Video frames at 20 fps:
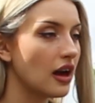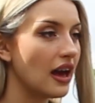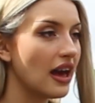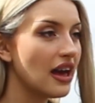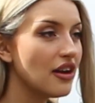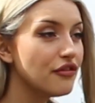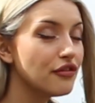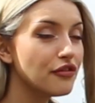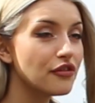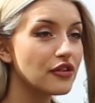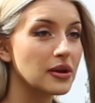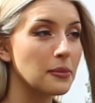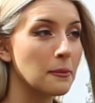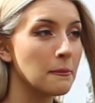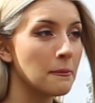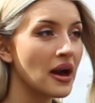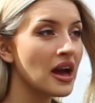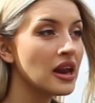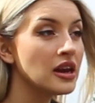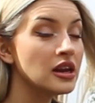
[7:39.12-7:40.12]
Every
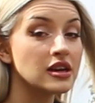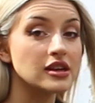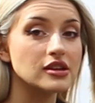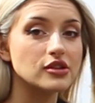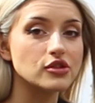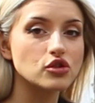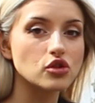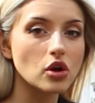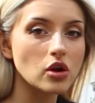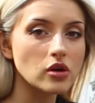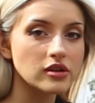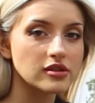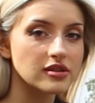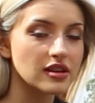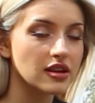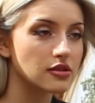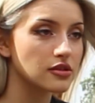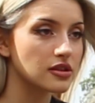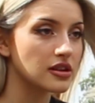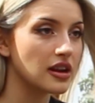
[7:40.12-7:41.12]
man and his dog is
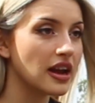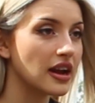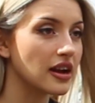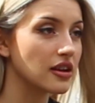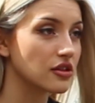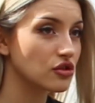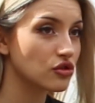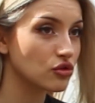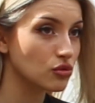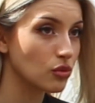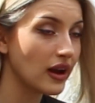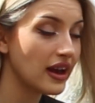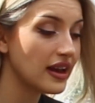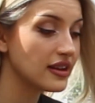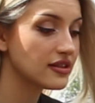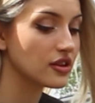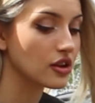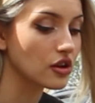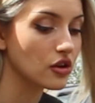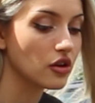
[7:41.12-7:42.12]
out today, I swear
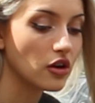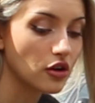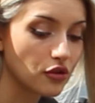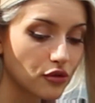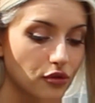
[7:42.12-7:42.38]
to God.